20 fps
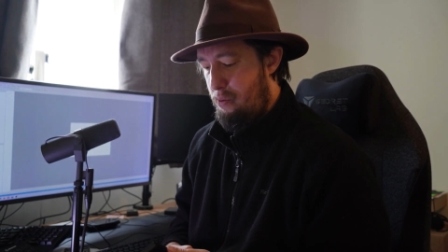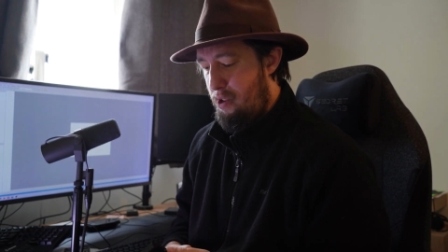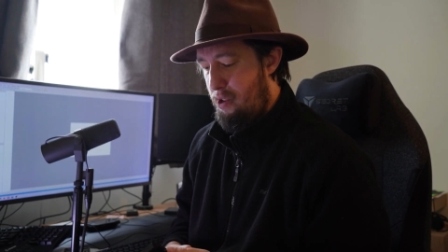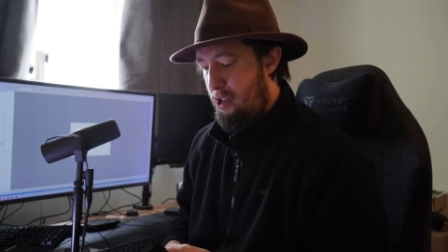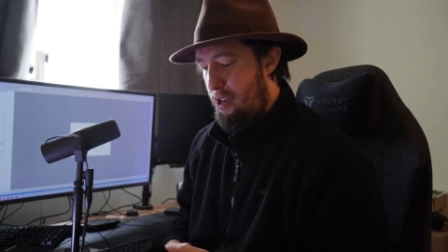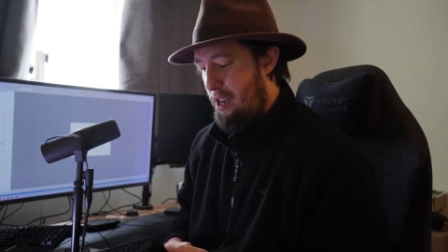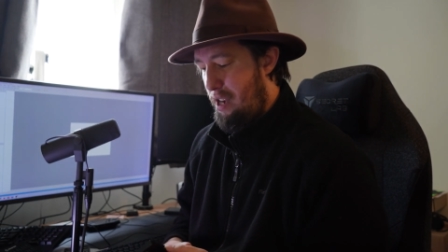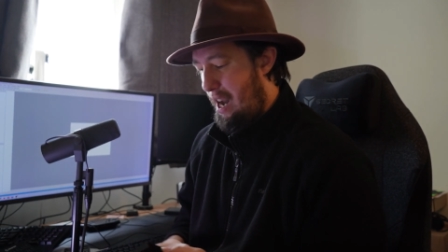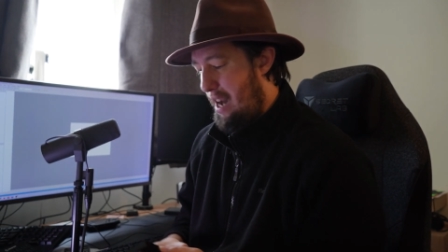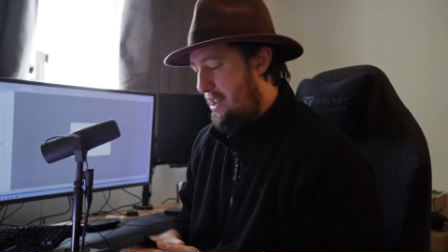
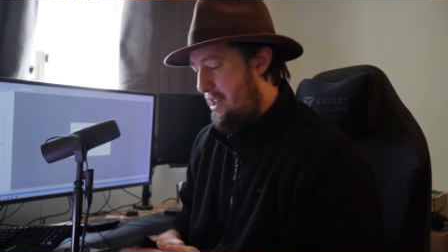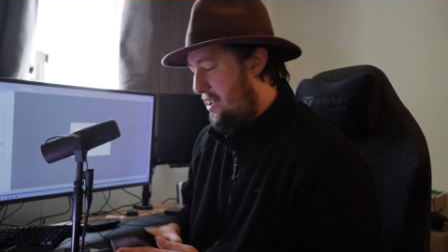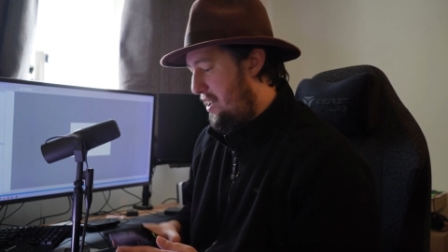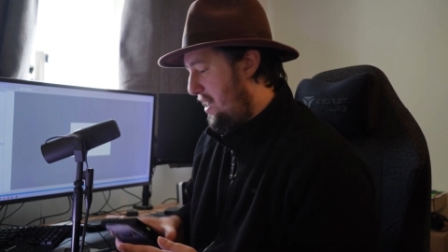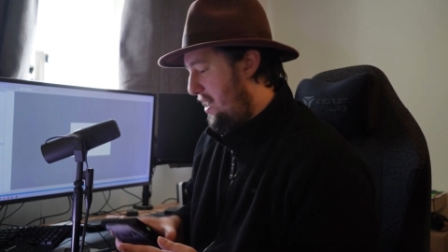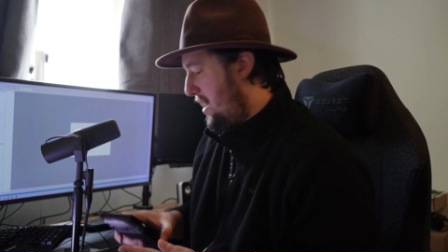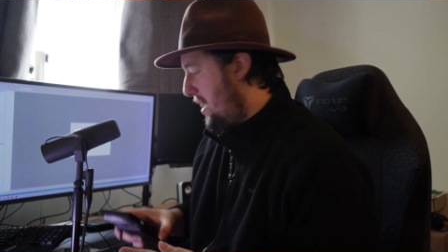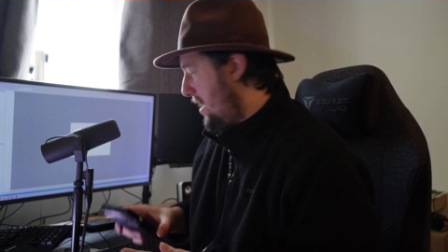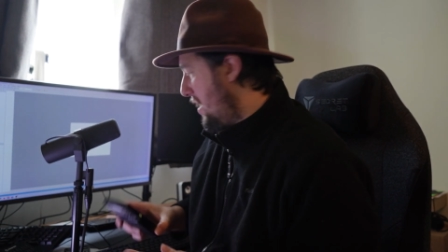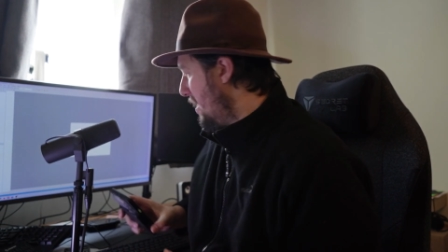which is
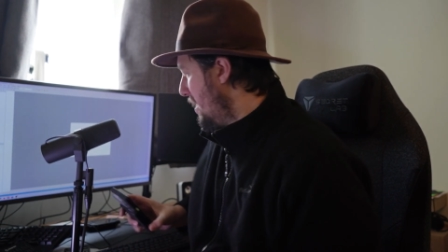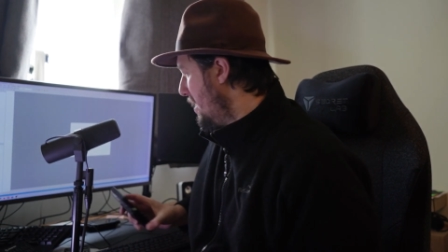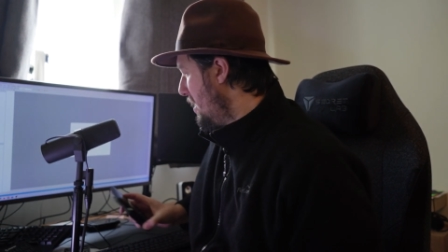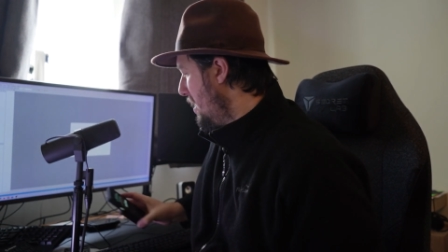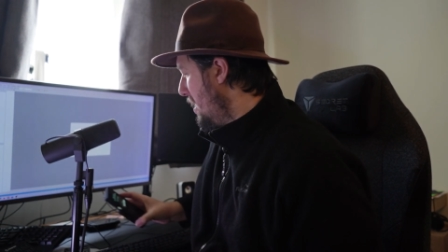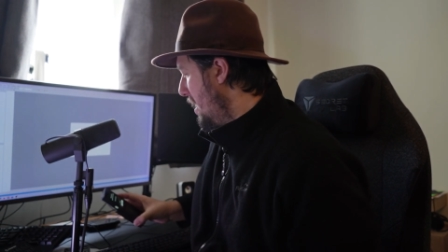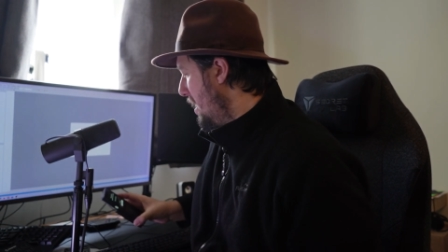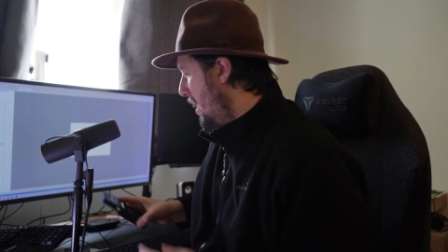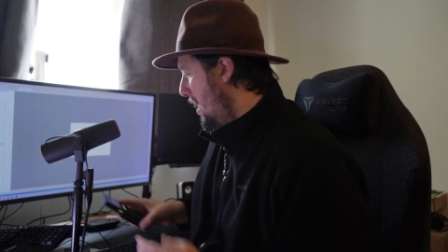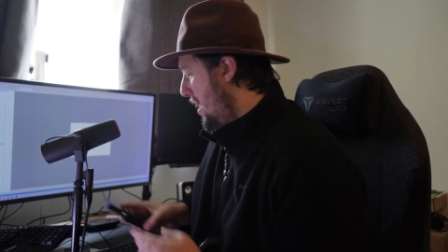actually
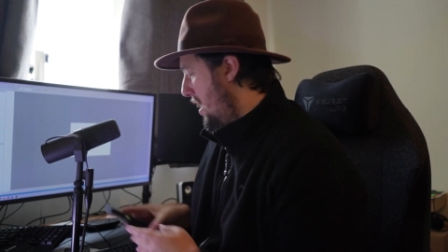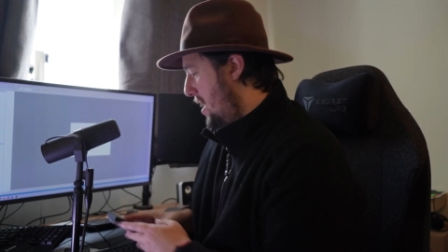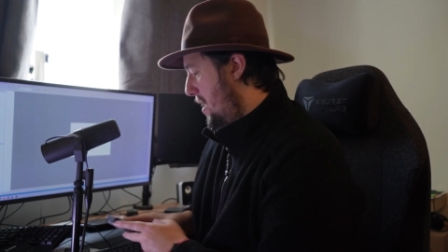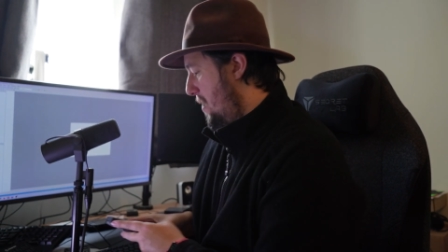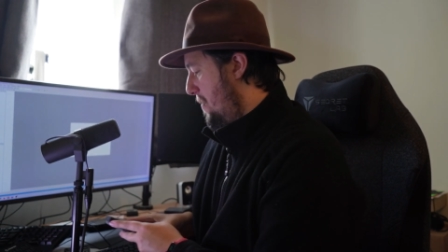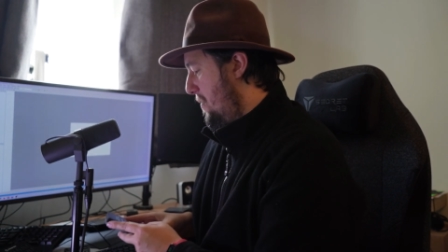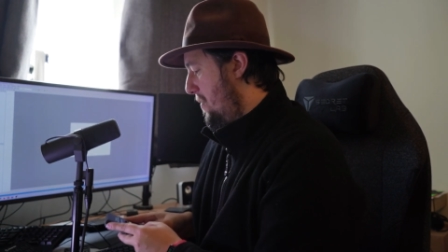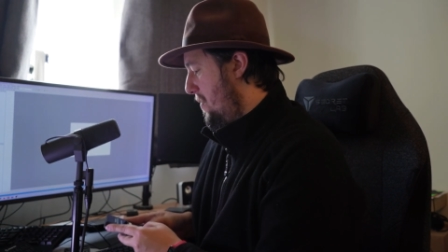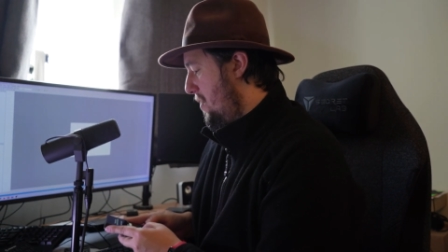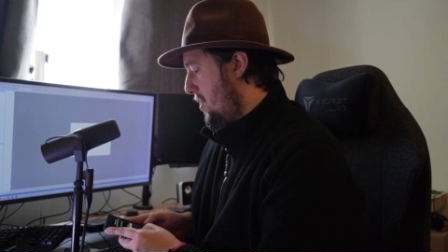
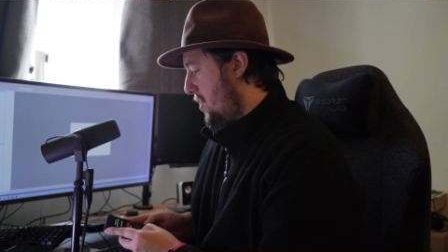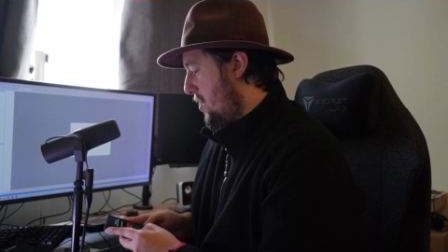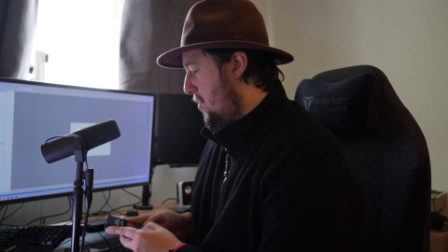um,